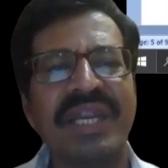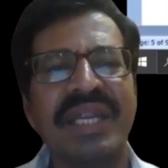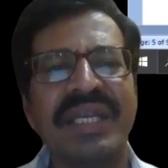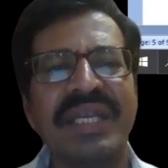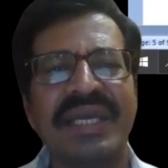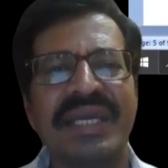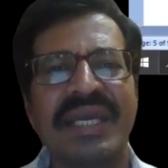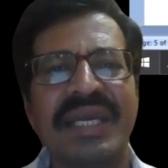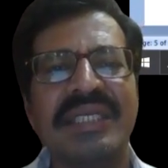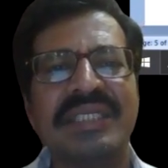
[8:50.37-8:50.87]
it
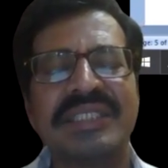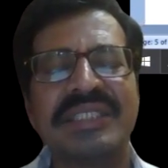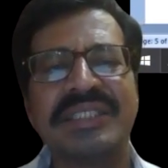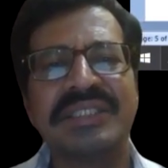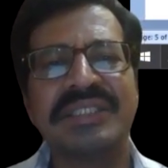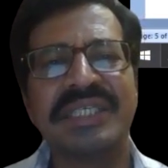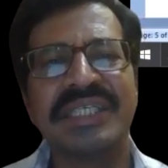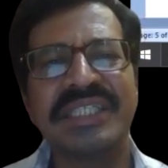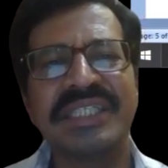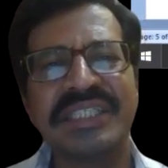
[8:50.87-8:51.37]
is
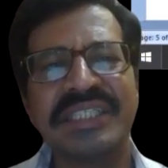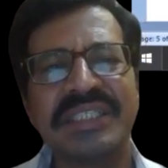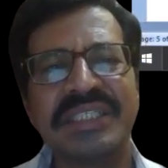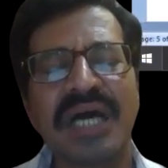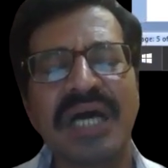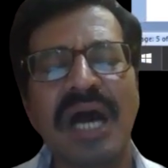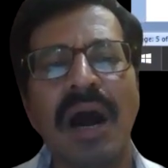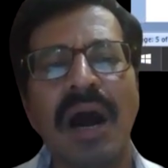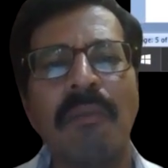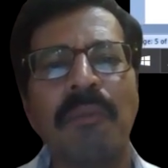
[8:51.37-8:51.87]
just
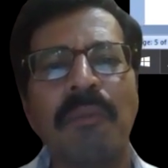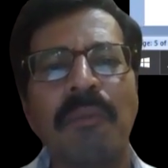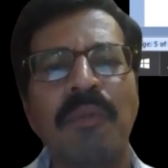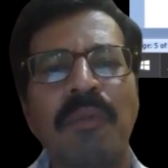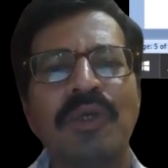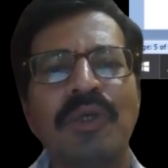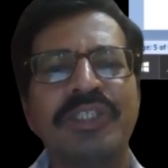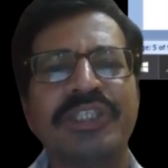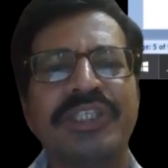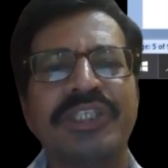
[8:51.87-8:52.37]
opposite to.
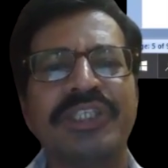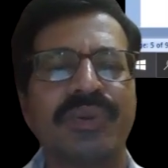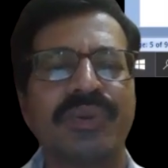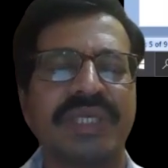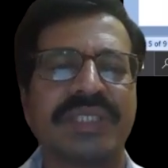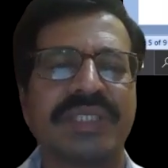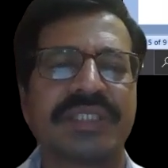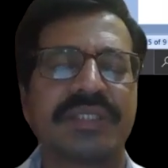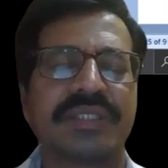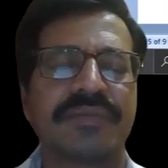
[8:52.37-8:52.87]

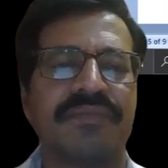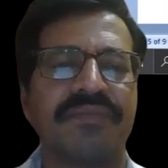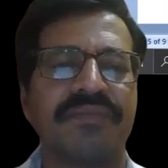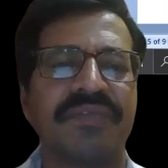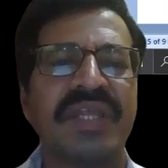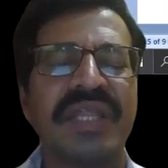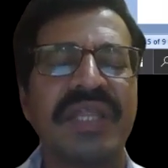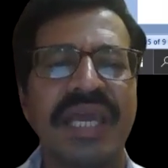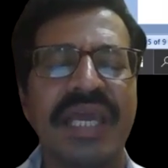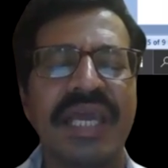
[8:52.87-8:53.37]
In the
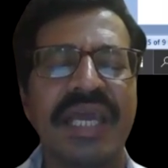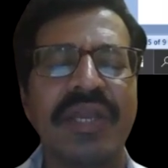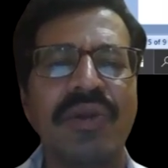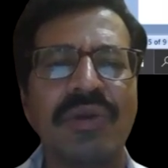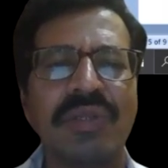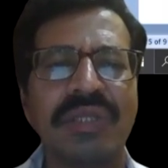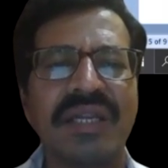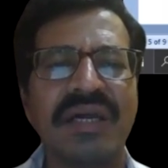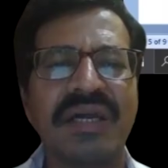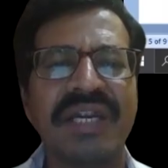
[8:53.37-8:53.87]
Enothera
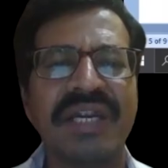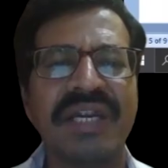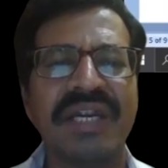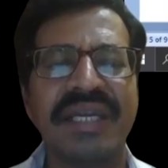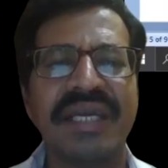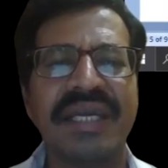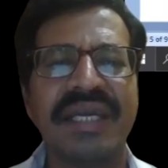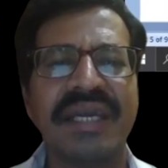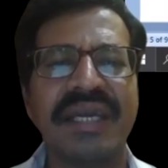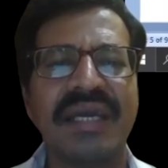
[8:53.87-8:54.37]
variety,